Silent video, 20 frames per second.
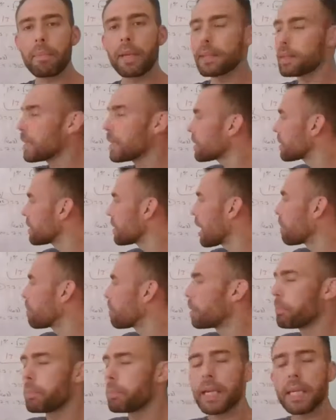this
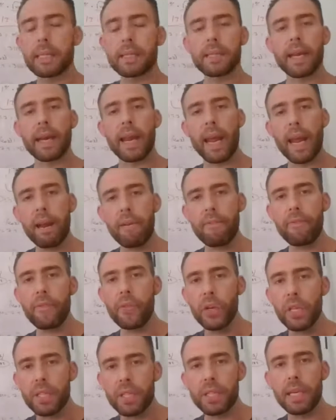number means that
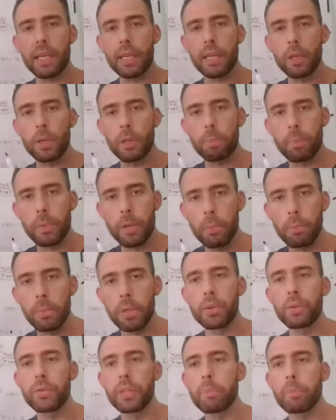every single
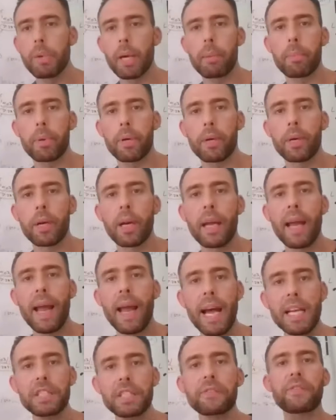community member
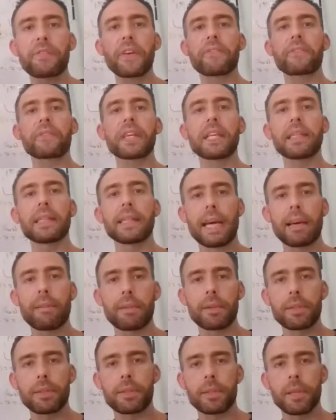has 15
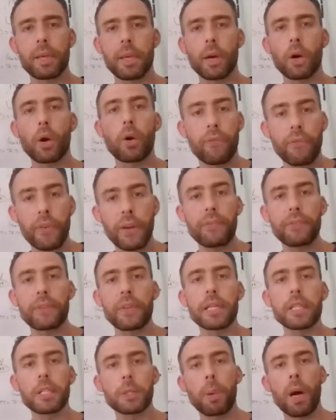levels or
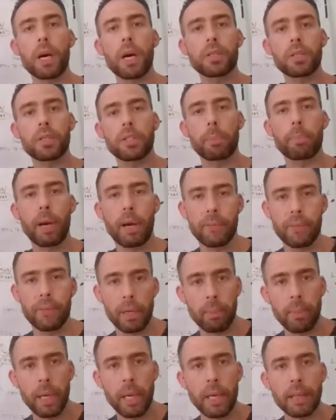15 sponsors above them